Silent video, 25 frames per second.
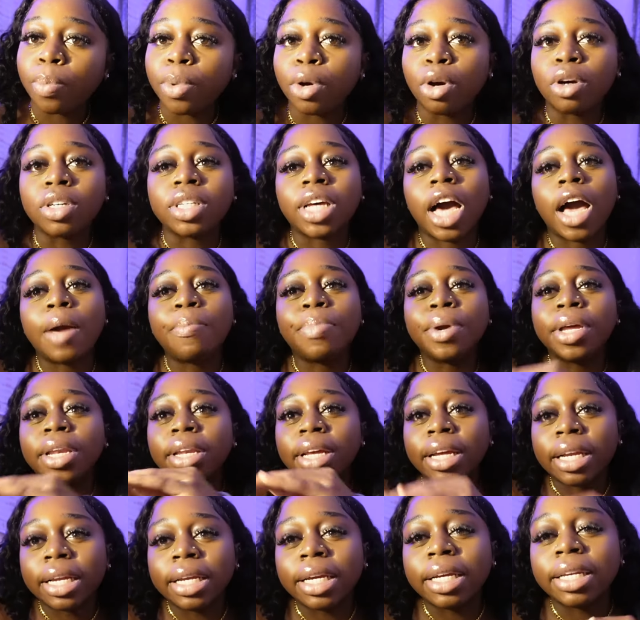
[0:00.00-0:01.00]
because I've
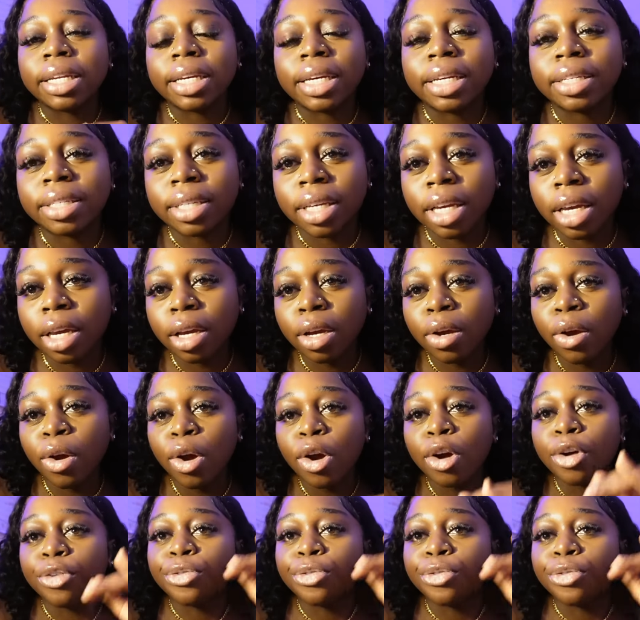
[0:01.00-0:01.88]
been clean eating